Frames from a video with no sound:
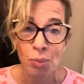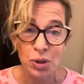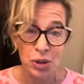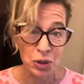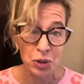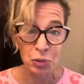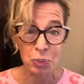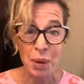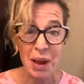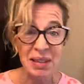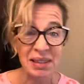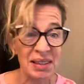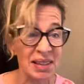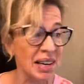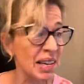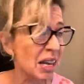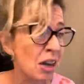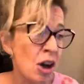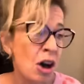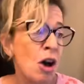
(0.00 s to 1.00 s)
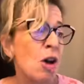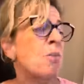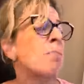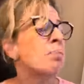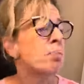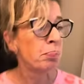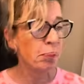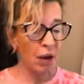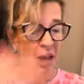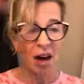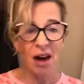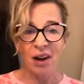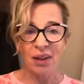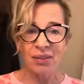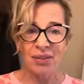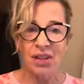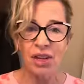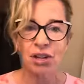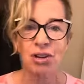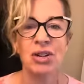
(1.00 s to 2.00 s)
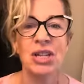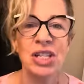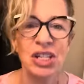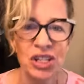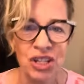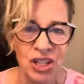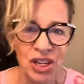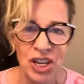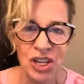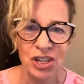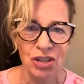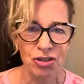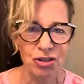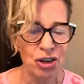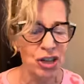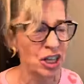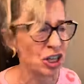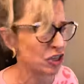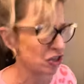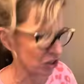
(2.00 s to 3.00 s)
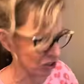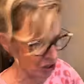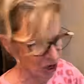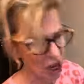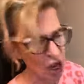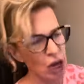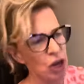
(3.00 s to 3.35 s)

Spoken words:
which was basically burn the Christian tradition.